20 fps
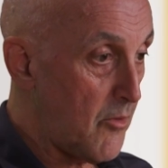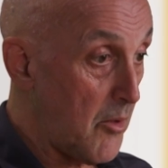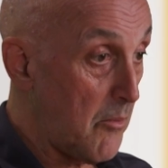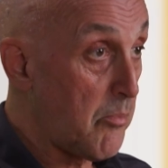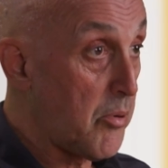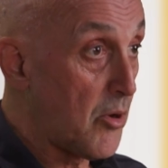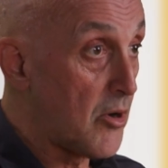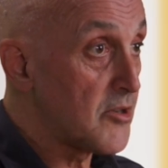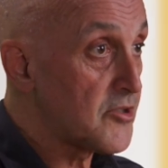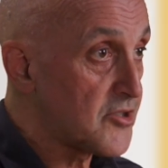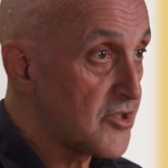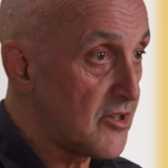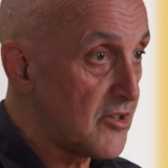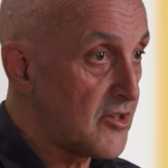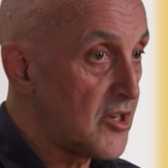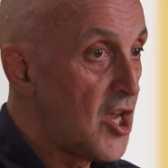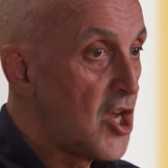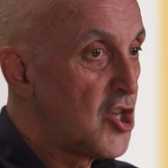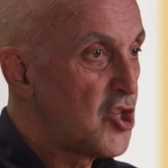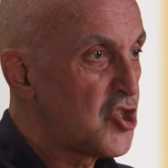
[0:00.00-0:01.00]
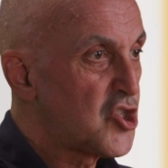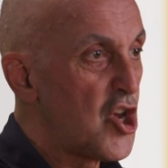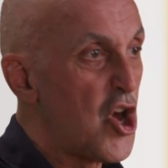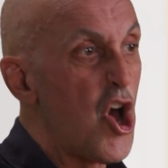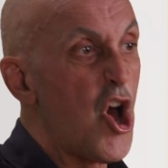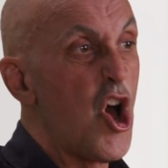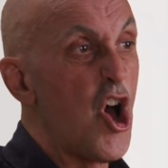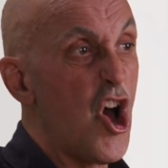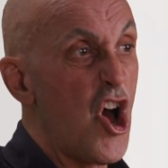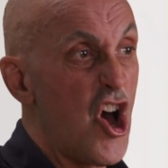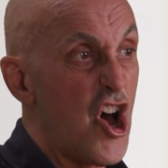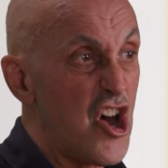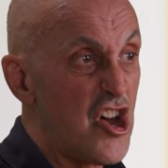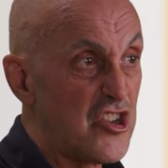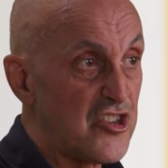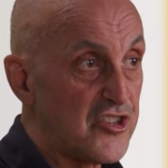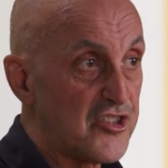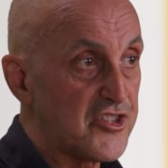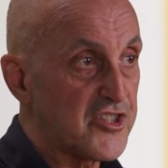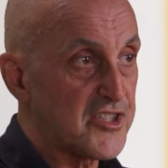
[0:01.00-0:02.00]
person to
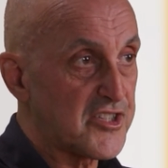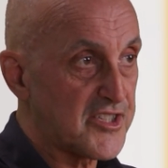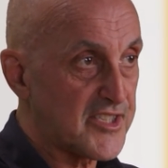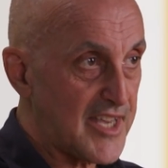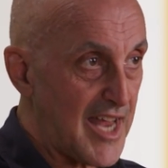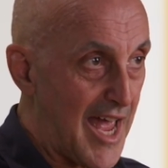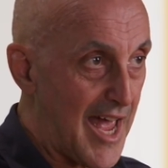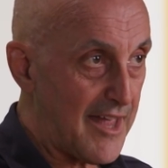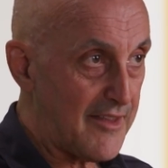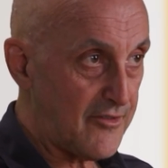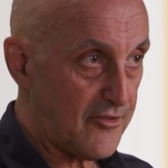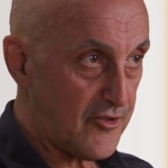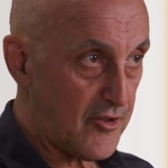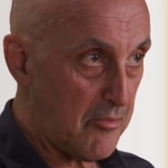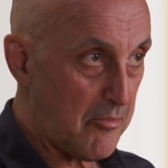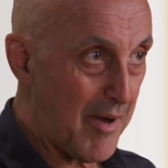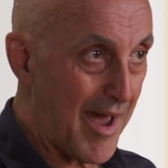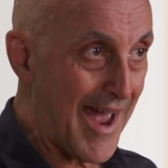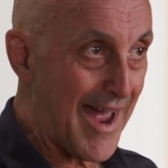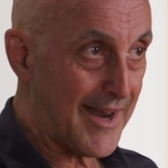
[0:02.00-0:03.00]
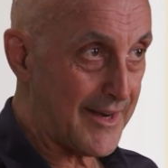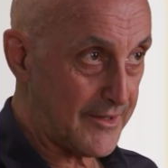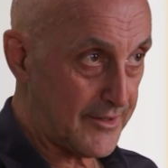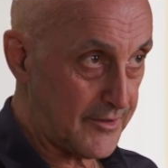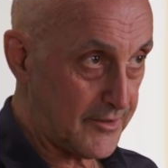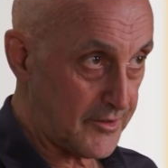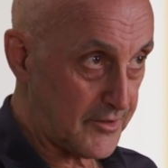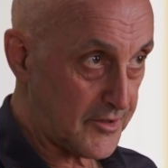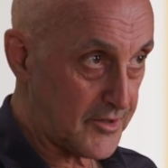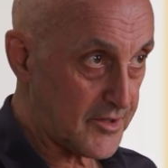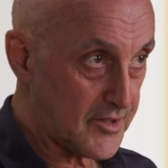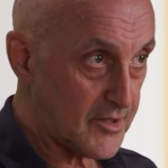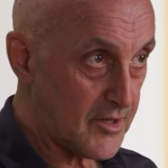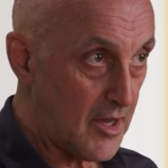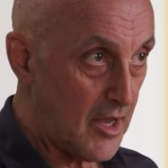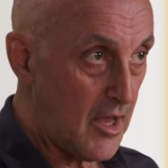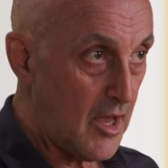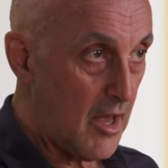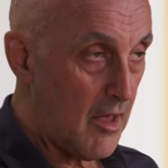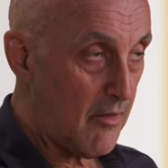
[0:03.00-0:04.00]
understand the patterns
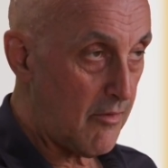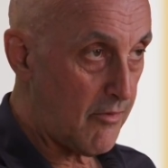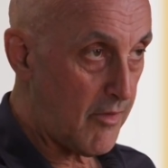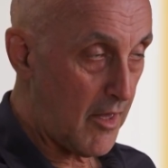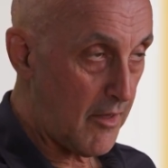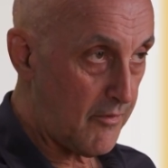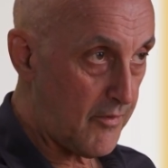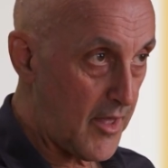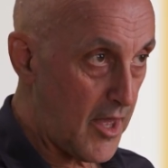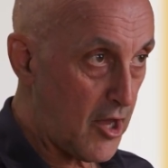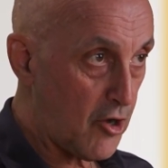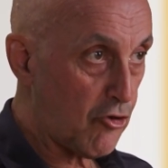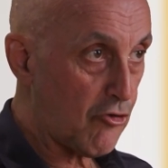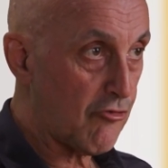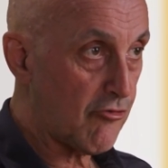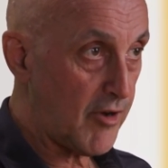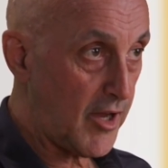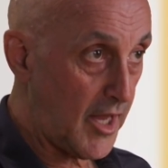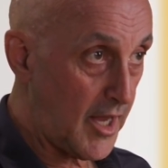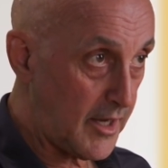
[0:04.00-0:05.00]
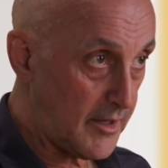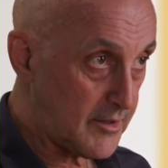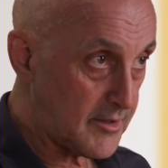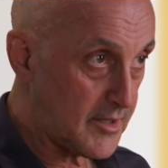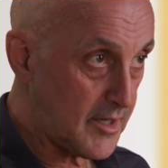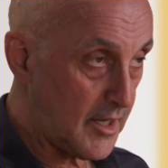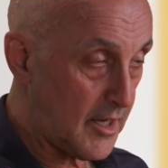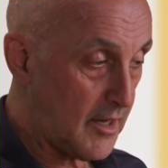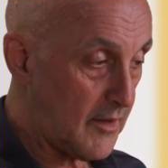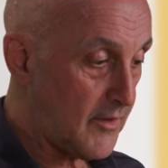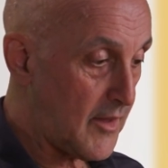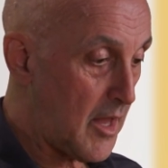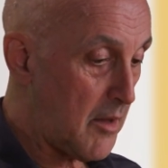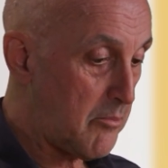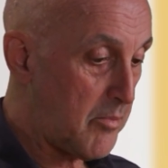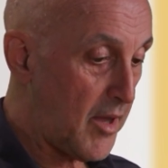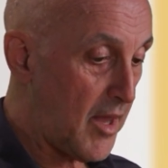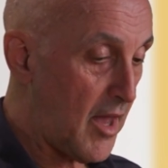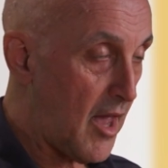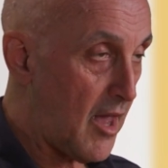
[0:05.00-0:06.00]
that they're creating in their
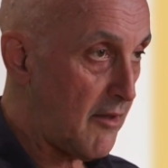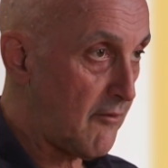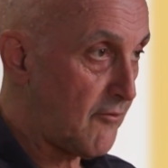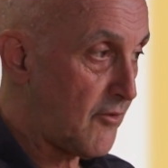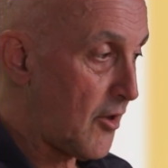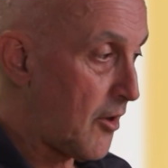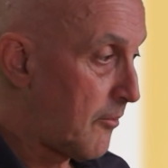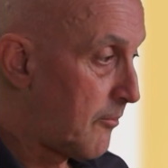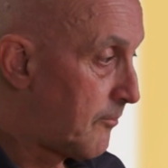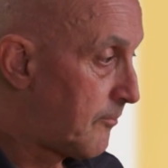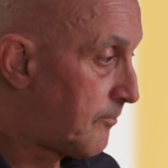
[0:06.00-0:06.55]
behavior.